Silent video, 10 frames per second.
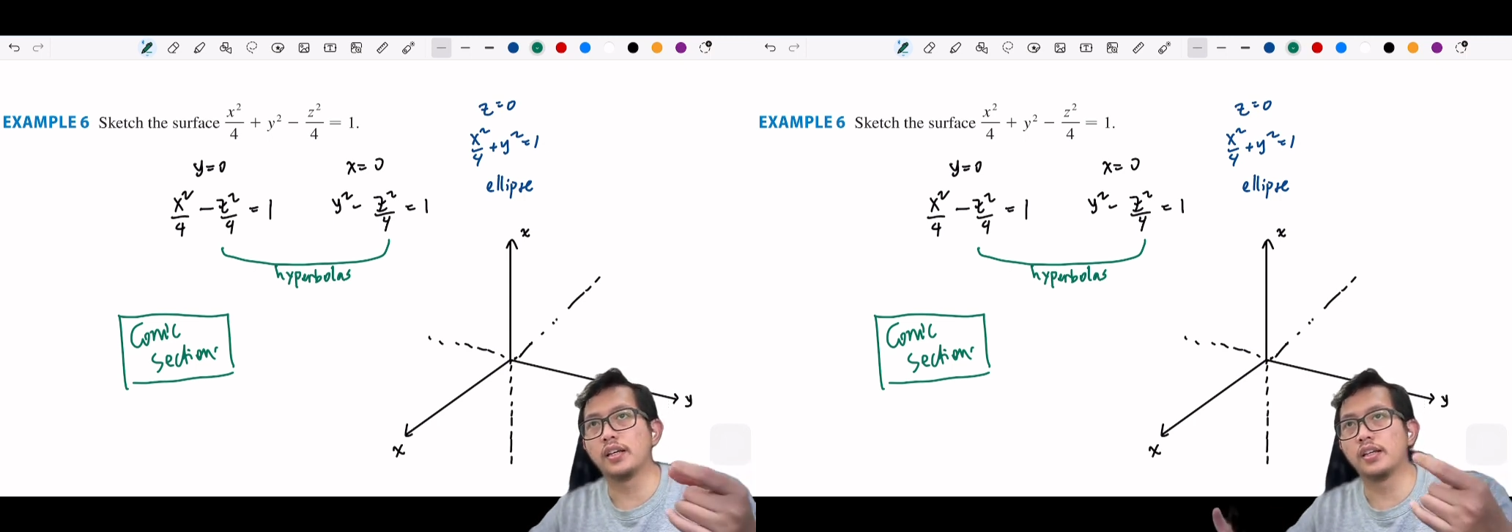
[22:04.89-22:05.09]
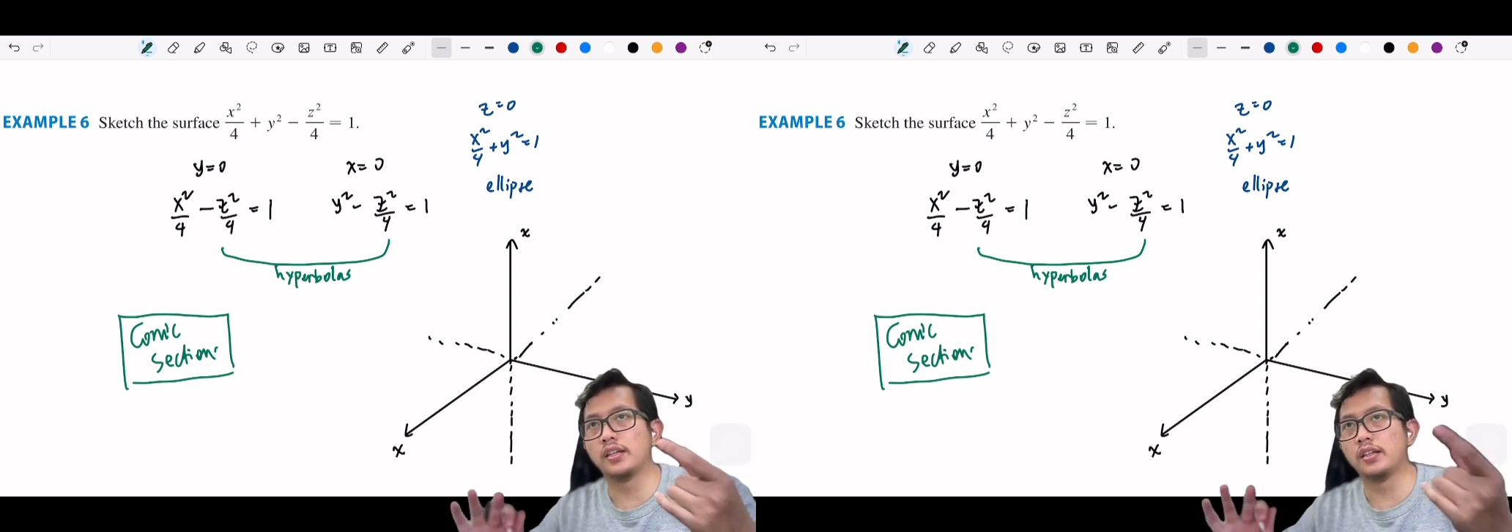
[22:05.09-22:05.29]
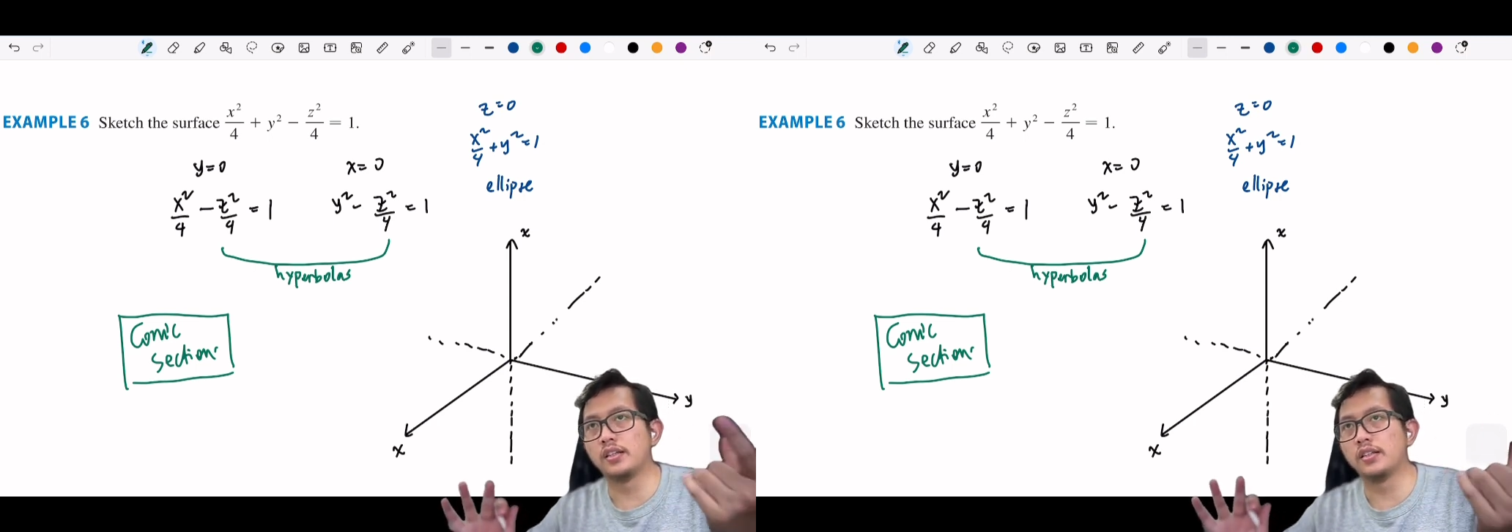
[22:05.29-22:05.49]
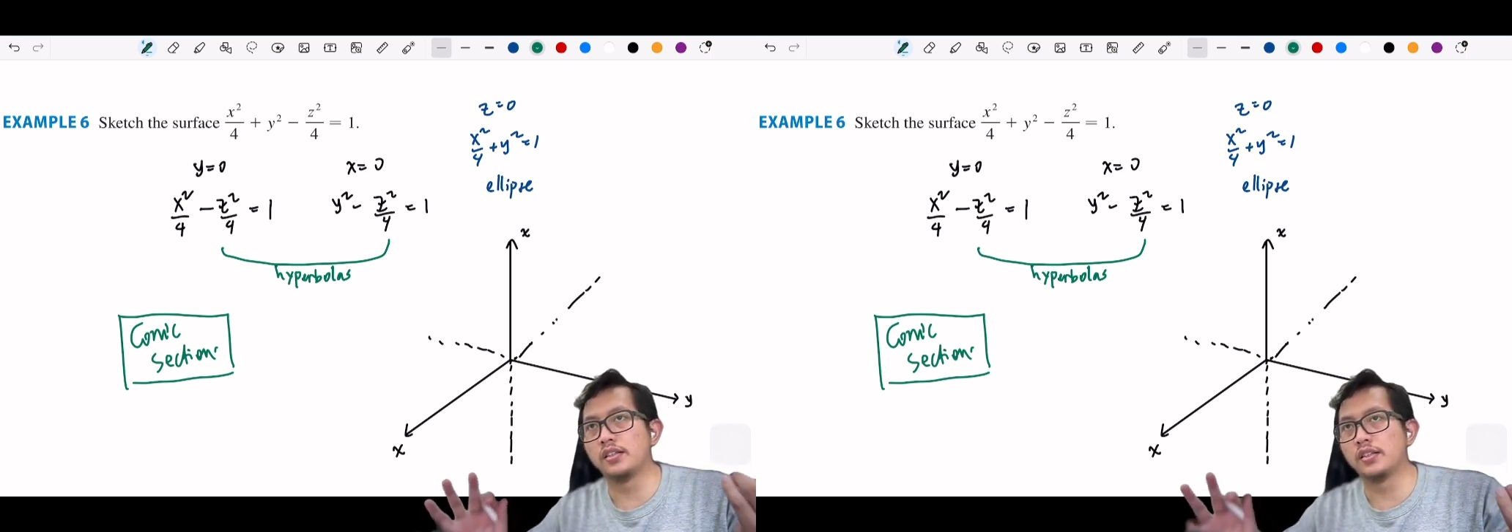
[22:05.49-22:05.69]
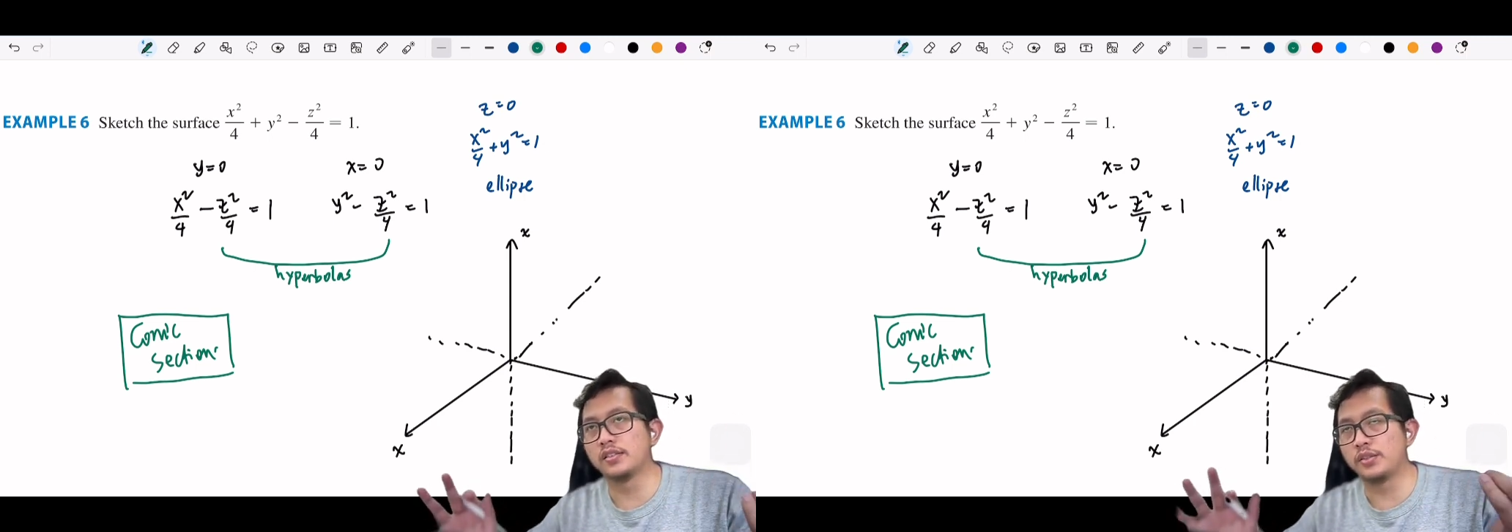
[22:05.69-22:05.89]

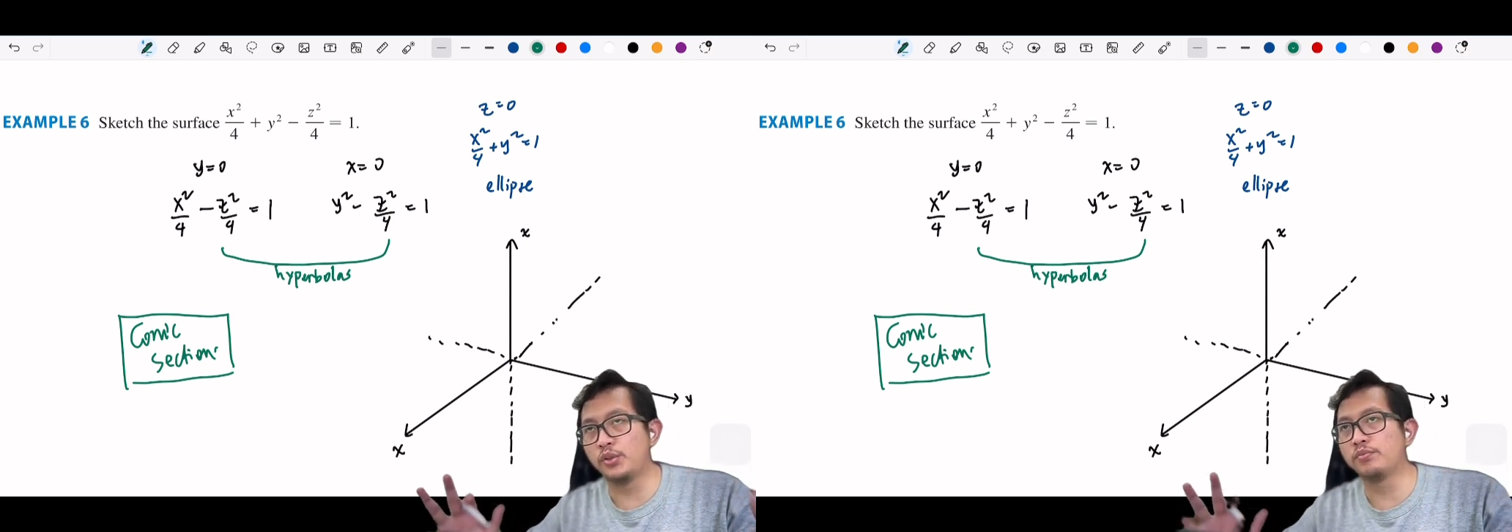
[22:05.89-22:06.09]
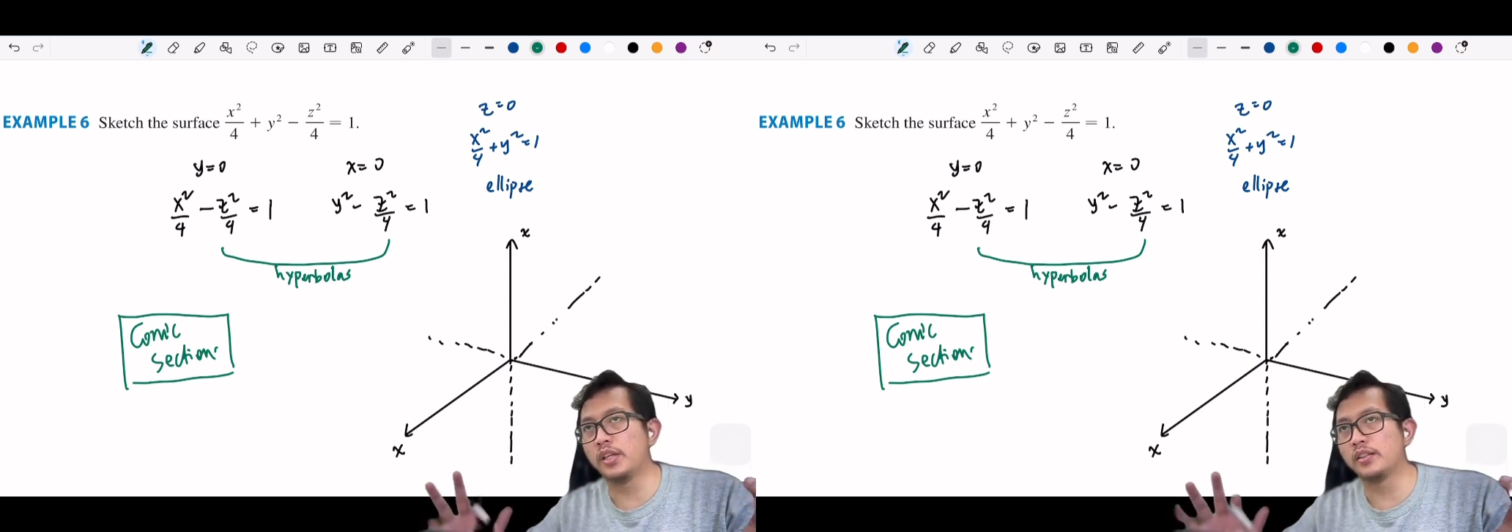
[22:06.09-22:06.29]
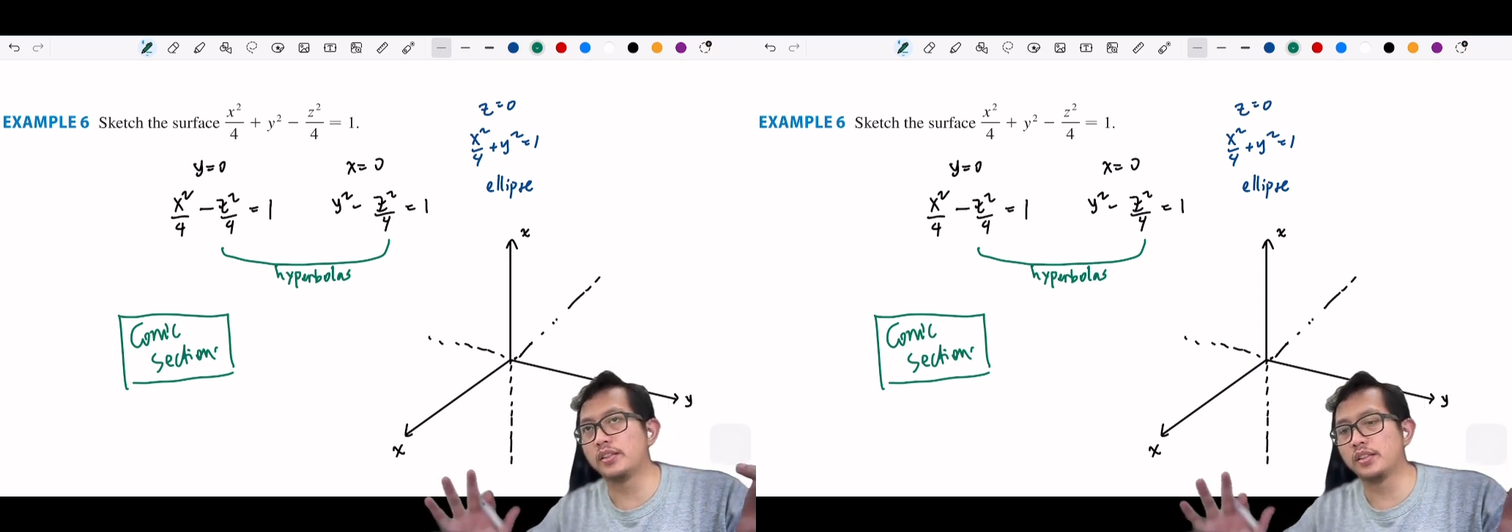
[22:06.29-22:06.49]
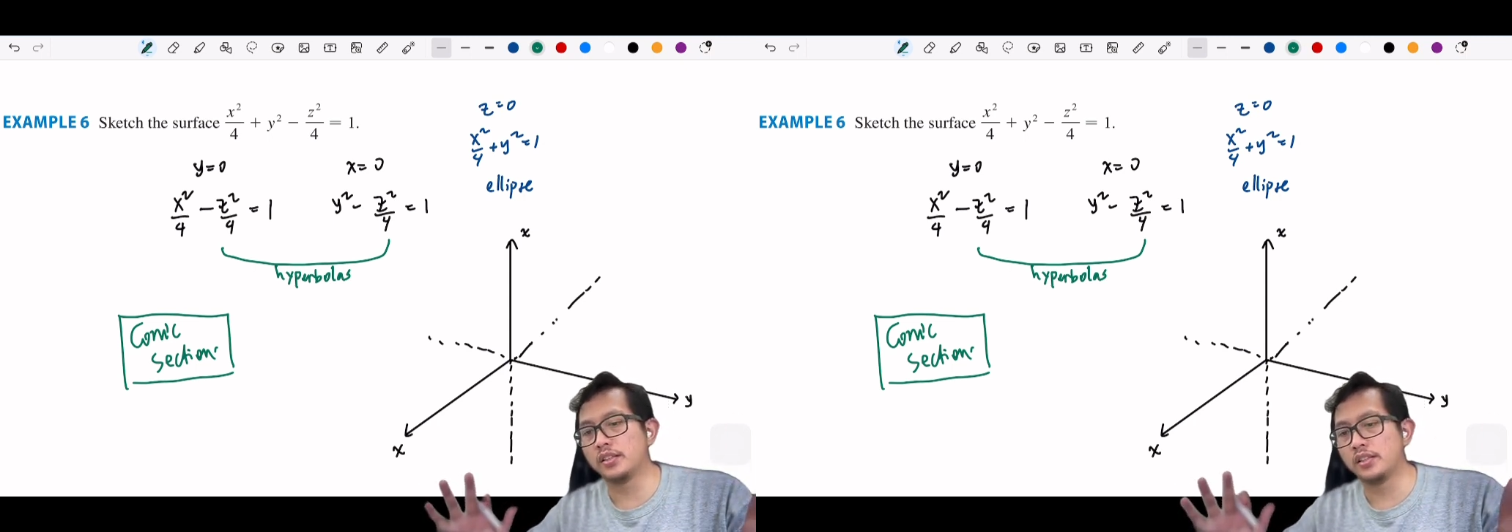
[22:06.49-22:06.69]
I assume that